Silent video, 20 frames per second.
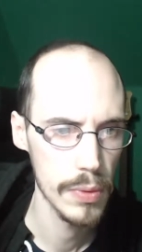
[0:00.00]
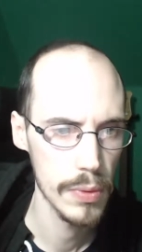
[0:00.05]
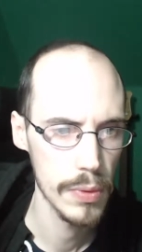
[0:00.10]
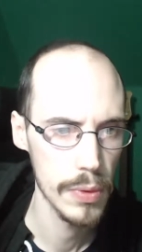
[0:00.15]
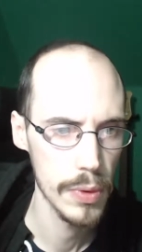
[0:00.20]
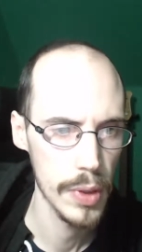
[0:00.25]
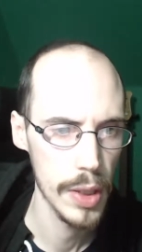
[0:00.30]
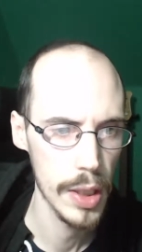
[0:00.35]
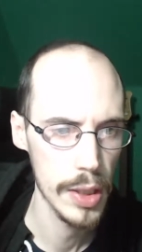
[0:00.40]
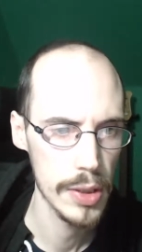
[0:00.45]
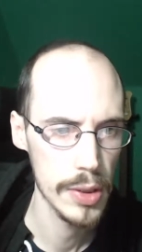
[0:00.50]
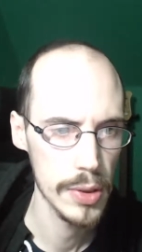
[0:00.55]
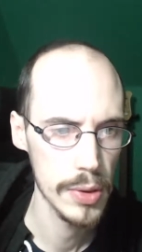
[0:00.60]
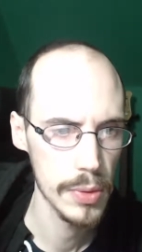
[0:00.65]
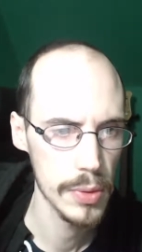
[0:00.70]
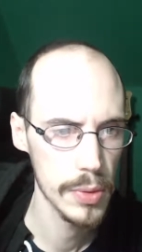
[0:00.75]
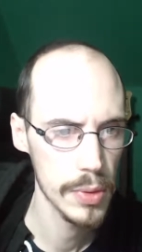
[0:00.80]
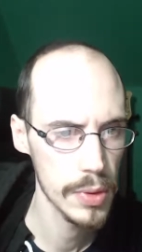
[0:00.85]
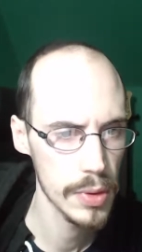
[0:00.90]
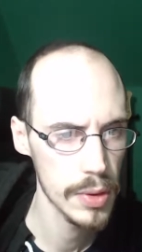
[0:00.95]

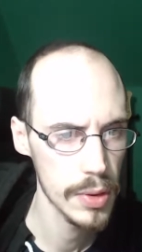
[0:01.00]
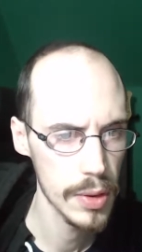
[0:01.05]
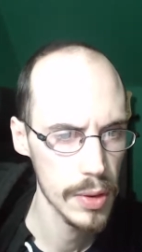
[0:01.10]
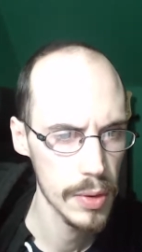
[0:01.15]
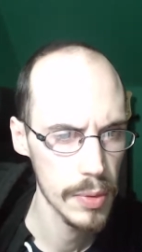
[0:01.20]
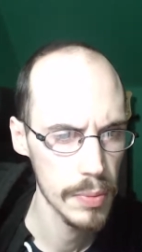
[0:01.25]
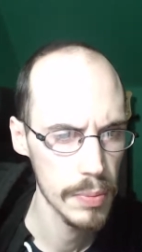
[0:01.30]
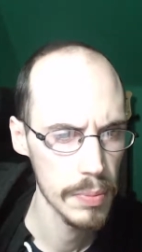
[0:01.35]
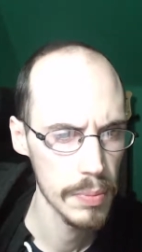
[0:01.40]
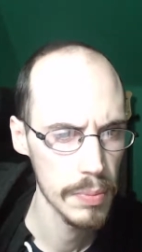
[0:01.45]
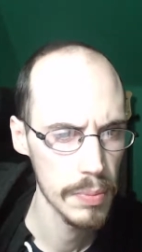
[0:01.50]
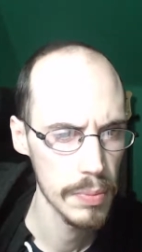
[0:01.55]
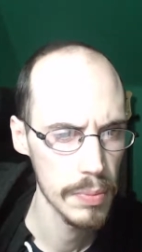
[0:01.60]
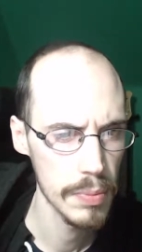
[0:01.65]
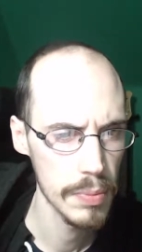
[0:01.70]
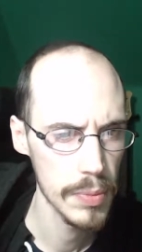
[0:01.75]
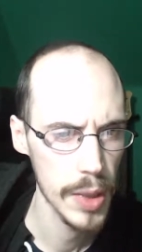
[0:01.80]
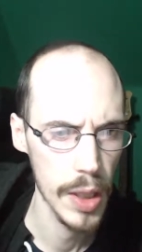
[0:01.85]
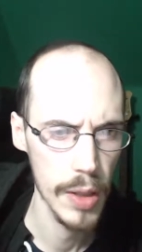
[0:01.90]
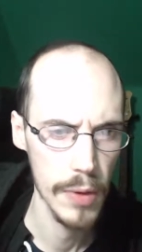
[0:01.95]
Fugetsu.
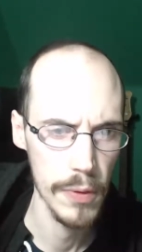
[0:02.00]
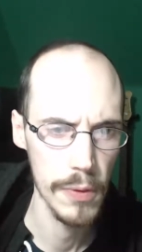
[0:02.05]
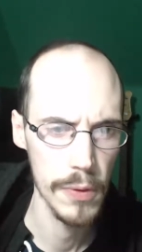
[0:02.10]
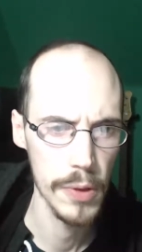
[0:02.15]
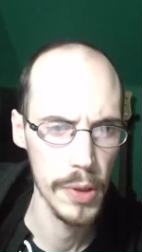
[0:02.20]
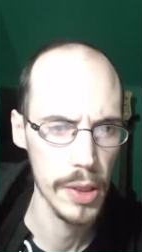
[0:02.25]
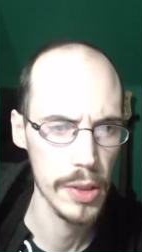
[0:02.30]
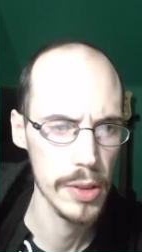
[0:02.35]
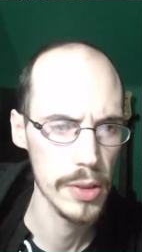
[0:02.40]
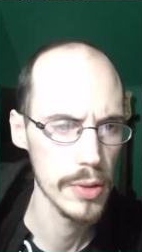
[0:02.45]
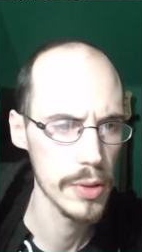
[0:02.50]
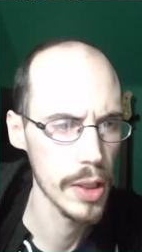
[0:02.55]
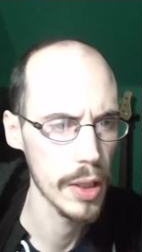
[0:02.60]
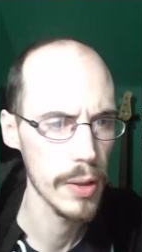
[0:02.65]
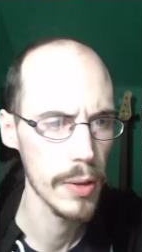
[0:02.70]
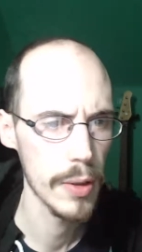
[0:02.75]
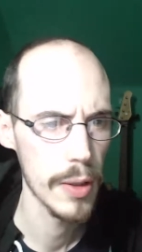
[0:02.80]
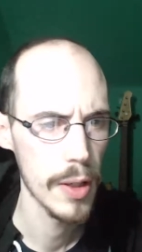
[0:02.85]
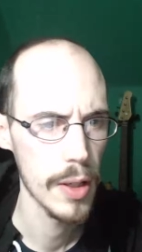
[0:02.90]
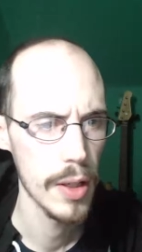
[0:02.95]
Yeah, Fugetsu, yeah.
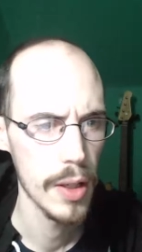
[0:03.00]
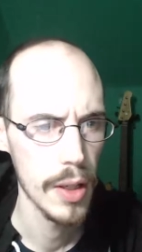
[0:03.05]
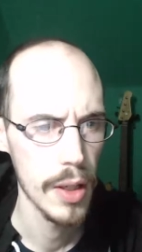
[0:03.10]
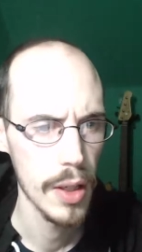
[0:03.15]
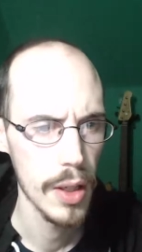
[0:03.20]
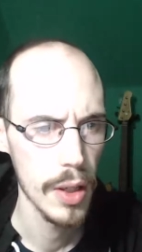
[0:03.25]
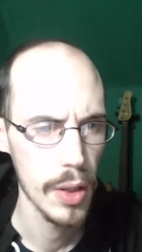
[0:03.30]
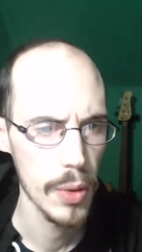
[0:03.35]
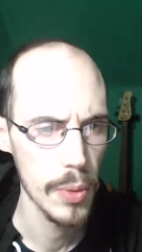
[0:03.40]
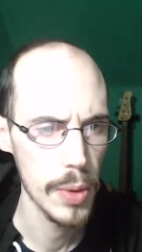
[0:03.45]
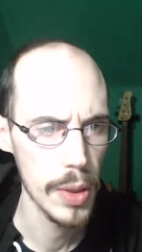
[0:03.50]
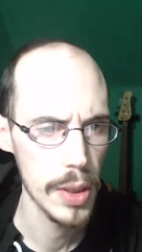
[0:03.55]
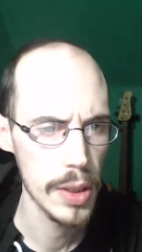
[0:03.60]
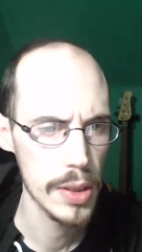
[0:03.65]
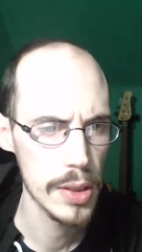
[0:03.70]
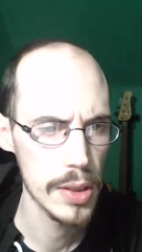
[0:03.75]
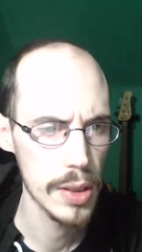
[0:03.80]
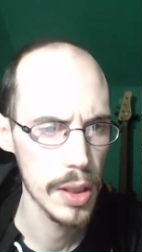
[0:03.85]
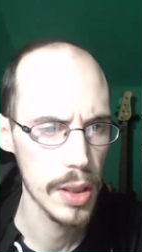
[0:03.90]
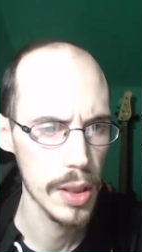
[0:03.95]
Queen
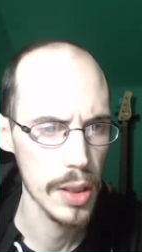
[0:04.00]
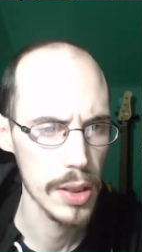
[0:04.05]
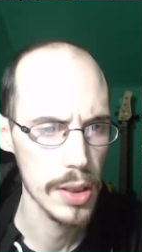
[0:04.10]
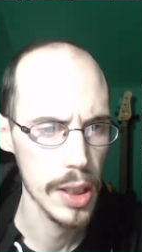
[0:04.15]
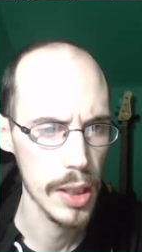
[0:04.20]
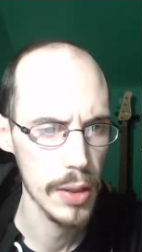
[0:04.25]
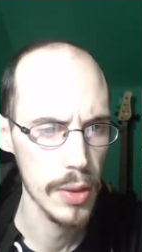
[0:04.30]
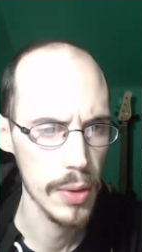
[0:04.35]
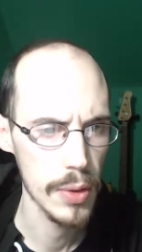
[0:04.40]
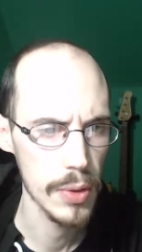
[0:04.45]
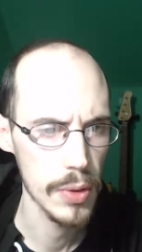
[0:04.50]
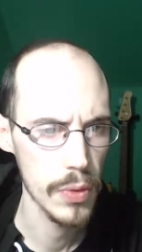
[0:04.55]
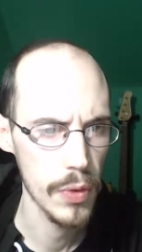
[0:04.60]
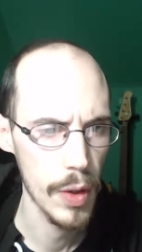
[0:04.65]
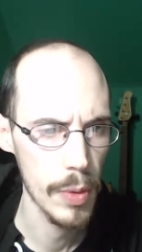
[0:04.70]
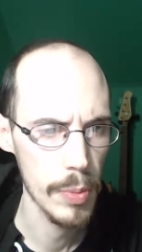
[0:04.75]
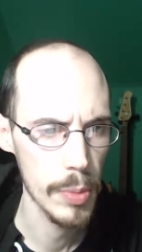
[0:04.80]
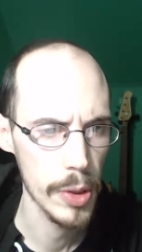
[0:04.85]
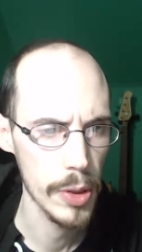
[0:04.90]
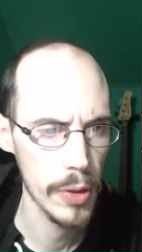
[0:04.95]
Psycho's
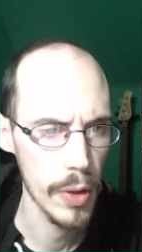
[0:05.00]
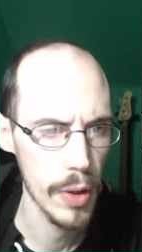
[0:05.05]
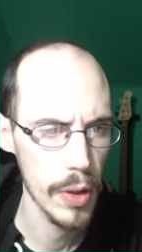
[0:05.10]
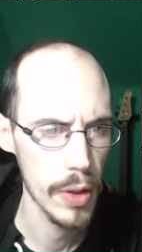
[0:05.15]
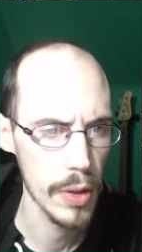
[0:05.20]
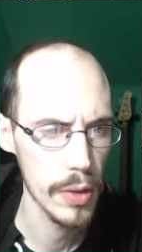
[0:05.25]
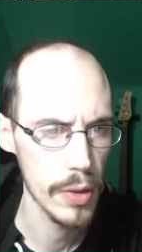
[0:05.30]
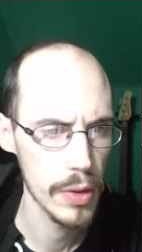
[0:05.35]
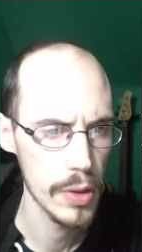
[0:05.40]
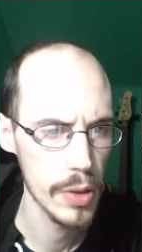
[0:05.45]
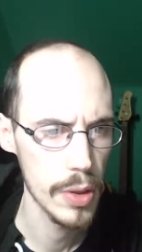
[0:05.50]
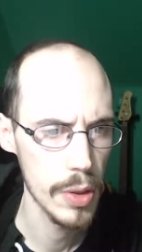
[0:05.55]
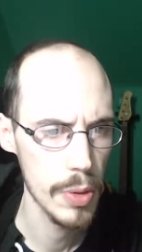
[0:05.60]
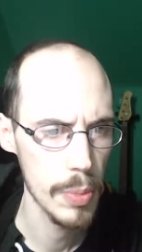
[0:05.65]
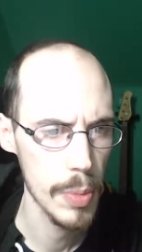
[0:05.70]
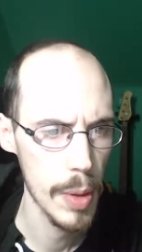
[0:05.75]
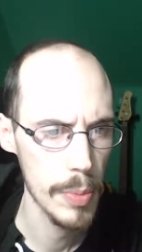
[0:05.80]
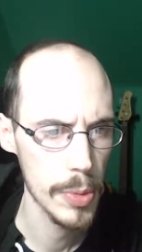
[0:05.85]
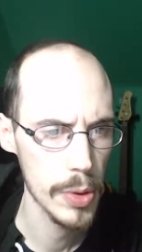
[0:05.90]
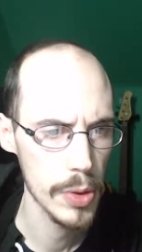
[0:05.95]
family guard, 2
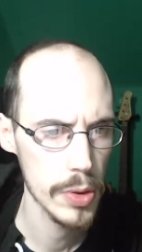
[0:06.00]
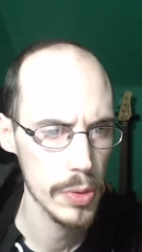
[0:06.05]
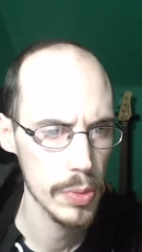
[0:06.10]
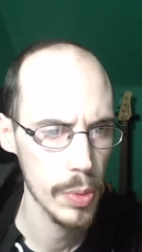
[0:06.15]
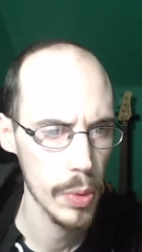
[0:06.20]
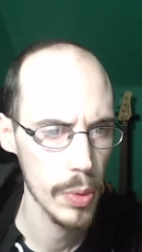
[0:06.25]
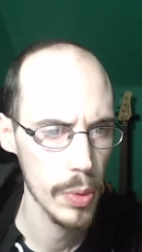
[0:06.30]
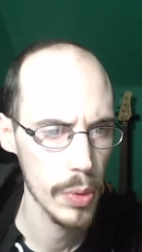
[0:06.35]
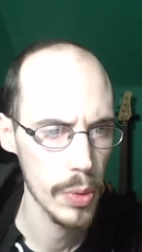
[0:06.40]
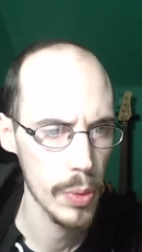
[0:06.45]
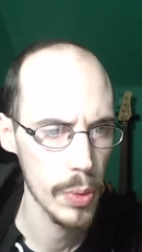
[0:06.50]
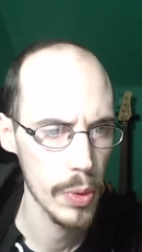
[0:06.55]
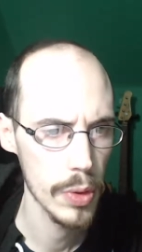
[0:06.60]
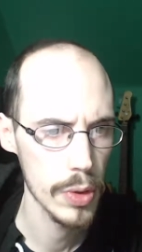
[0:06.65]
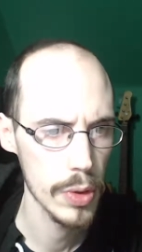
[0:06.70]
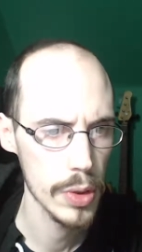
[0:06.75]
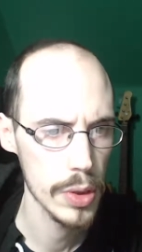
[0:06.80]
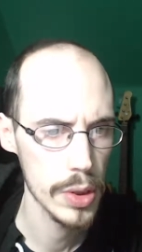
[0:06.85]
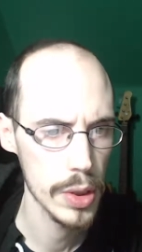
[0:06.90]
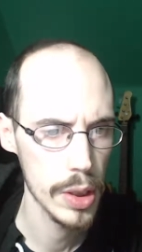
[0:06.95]
members, royal
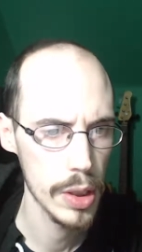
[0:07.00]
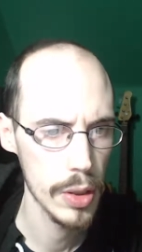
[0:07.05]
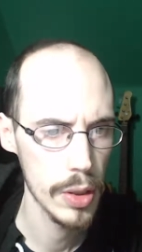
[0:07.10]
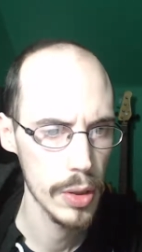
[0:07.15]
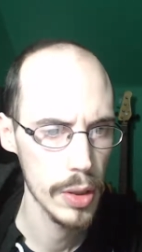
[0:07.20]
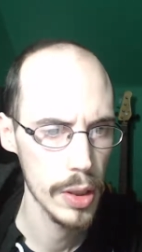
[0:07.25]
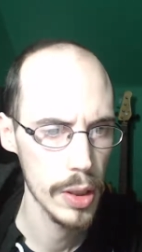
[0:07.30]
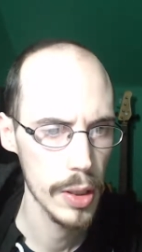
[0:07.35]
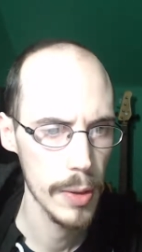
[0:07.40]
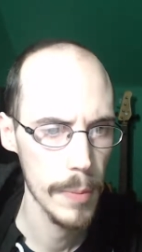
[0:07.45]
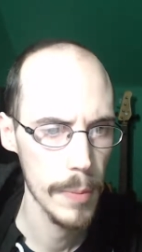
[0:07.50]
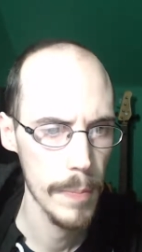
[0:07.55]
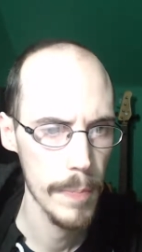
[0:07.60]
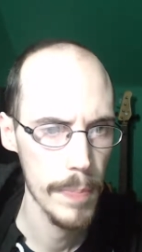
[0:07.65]
quarters security.